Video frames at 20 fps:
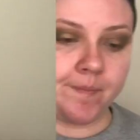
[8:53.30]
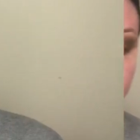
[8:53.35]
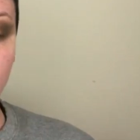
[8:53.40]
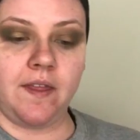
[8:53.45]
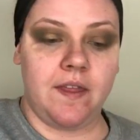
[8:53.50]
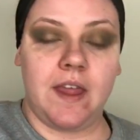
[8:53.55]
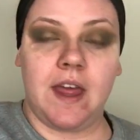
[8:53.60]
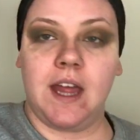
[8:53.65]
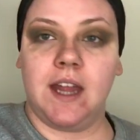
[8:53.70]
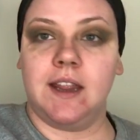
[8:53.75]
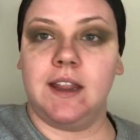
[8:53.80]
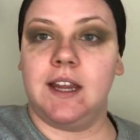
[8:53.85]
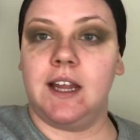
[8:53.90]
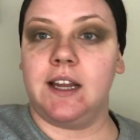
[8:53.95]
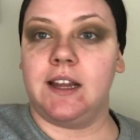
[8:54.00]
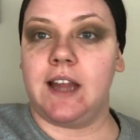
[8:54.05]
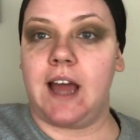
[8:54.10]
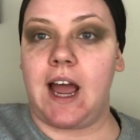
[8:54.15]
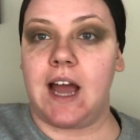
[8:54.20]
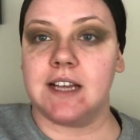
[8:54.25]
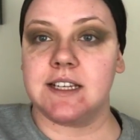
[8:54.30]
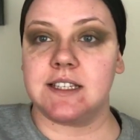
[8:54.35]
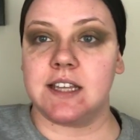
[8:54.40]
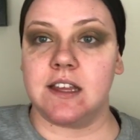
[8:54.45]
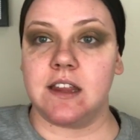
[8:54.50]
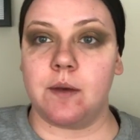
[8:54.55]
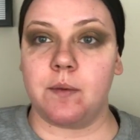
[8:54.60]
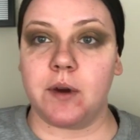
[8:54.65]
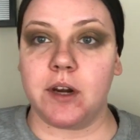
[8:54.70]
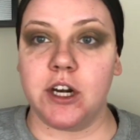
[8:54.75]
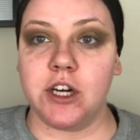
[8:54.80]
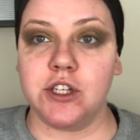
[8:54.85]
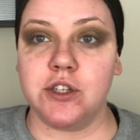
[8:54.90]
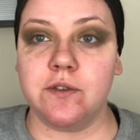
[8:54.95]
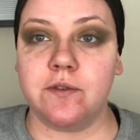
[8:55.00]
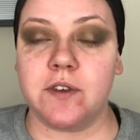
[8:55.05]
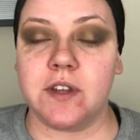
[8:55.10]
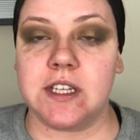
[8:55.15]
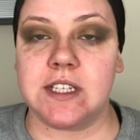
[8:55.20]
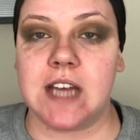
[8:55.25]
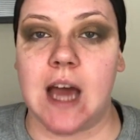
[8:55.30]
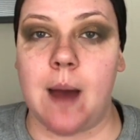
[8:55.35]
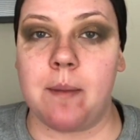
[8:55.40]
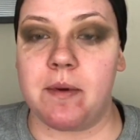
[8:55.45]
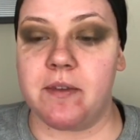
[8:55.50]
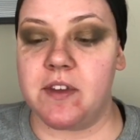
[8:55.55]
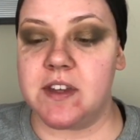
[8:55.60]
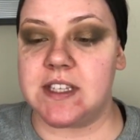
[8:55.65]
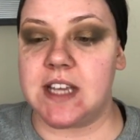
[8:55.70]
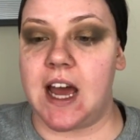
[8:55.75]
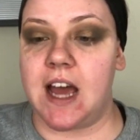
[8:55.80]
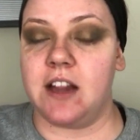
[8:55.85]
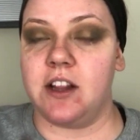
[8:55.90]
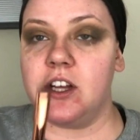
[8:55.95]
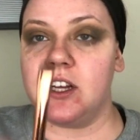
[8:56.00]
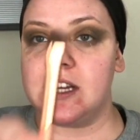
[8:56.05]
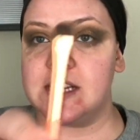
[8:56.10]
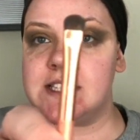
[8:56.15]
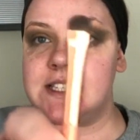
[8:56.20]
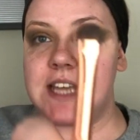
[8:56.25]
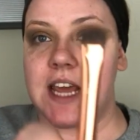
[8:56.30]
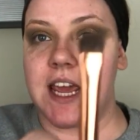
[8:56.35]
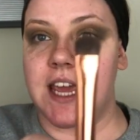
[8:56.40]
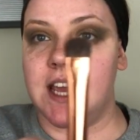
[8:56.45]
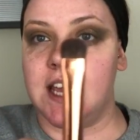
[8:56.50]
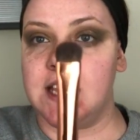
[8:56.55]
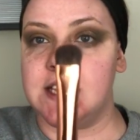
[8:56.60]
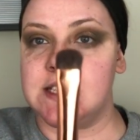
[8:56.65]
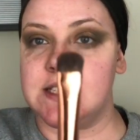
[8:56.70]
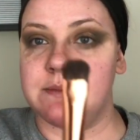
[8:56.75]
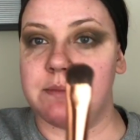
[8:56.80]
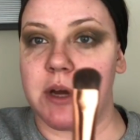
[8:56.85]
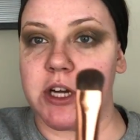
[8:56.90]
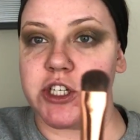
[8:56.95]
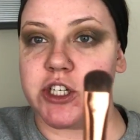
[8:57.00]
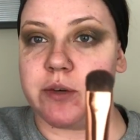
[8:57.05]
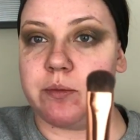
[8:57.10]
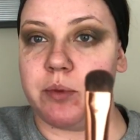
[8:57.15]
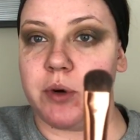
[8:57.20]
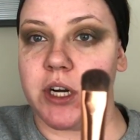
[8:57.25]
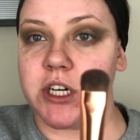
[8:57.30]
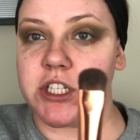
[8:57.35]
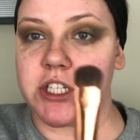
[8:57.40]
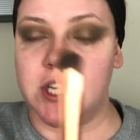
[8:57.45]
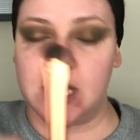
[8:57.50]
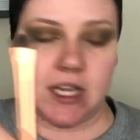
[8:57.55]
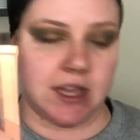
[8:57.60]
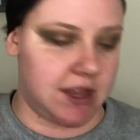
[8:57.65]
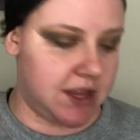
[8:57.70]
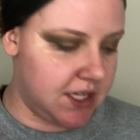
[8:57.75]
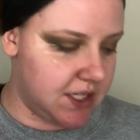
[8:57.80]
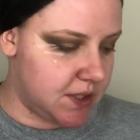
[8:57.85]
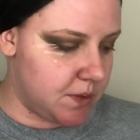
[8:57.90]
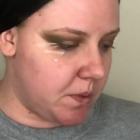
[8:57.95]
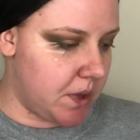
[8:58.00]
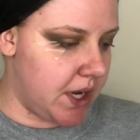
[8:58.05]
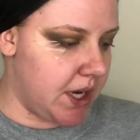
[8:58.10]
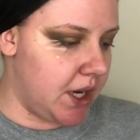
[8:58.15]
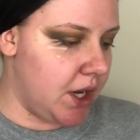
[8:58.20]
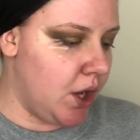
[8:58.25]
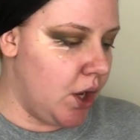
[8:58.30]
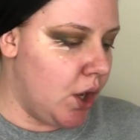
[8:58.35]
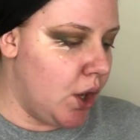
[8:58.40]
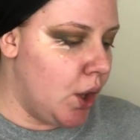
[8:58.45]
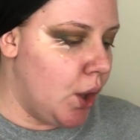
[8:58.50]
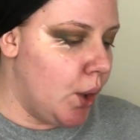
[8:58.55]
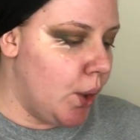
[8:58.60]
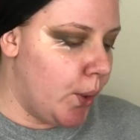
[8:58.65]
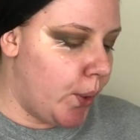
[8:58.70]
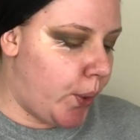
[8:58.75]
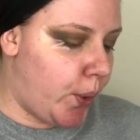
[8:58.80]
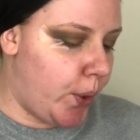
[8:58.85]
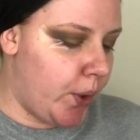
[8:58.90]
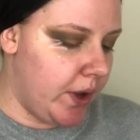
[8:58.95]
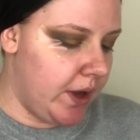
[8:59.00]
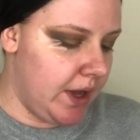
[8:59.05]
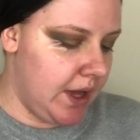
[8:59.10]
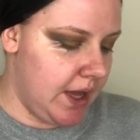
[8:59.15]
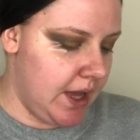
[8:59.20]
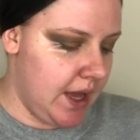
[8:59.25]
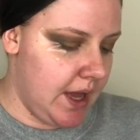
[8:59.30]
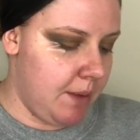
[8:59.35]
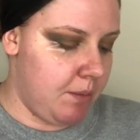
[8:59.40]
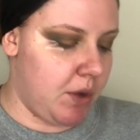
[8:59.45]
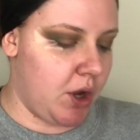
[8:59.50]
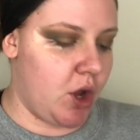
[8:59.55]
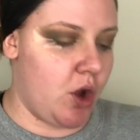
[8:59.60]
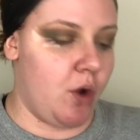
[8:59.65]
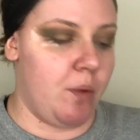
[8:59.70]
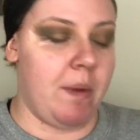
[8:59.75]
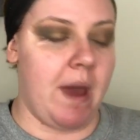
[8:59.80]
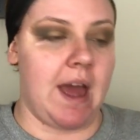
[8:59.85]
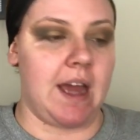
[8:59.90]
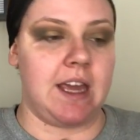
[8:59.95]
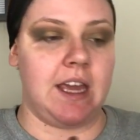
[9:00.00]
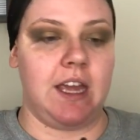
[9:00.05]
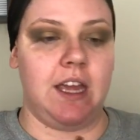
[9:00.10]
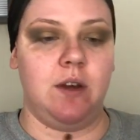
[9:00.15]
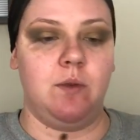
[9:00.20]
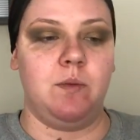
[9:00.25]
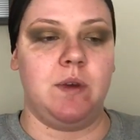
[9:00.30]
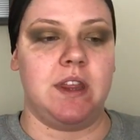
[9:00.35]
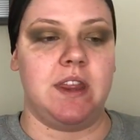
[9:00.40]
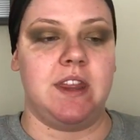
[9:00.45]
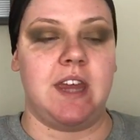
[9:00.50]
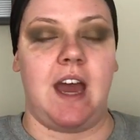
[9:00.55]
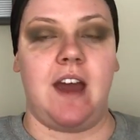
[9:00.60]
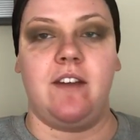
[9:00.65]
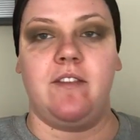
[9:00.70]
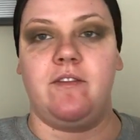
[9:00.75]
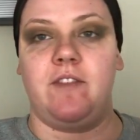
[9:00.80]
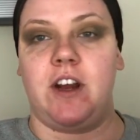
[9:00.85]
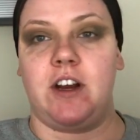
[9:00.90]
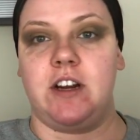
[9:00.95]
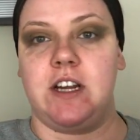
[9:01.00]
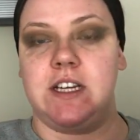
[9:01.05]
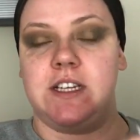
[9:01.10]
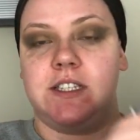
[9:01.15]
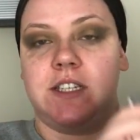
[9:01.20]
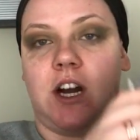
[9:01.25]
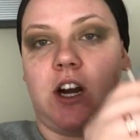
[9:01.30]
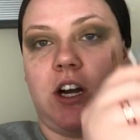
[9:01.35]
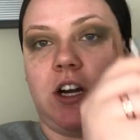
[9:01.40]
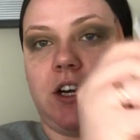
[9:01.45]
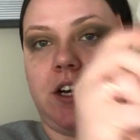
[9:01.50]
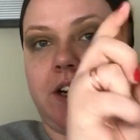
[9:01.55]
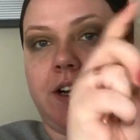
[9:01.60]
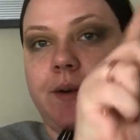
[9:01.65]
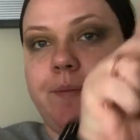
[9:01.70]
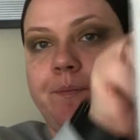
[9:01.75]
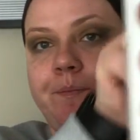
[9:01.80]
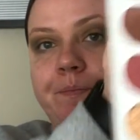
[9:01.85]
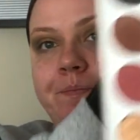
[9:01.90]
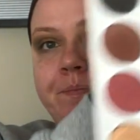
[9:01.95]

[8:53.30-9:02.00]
And then the last thing that we're gonna do for the top of this eye look is take a smudger brush like this one. I'm gonna go back in with that very dark